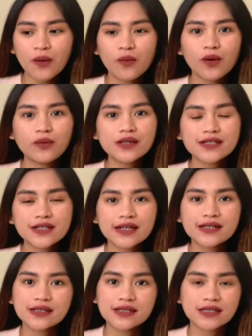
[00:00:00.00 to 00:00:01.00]
When we
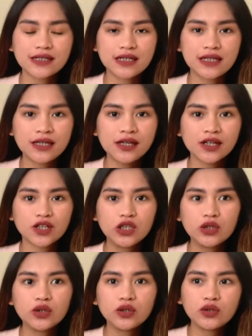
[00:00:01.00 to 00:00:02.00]
say see,
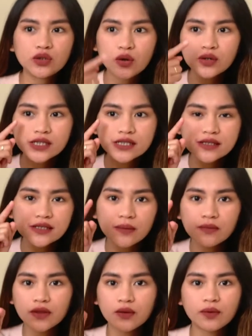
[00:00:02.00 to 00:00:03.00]
you notice
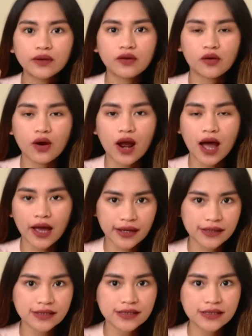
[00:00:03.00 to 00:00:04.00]
something with your
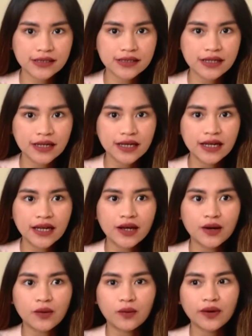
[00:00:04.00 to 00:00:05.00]
eyes
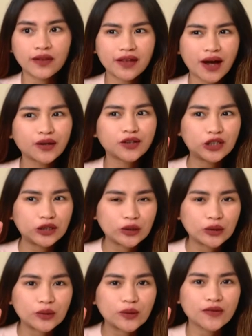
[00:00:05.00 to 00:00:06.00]
without
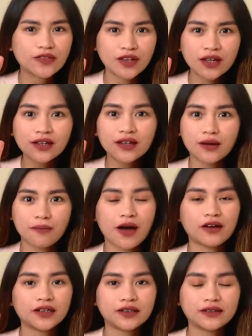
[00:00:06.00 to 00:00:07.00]
you thinking
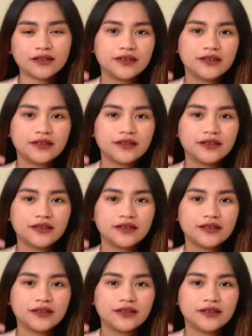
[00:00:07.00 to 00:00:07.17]
about it.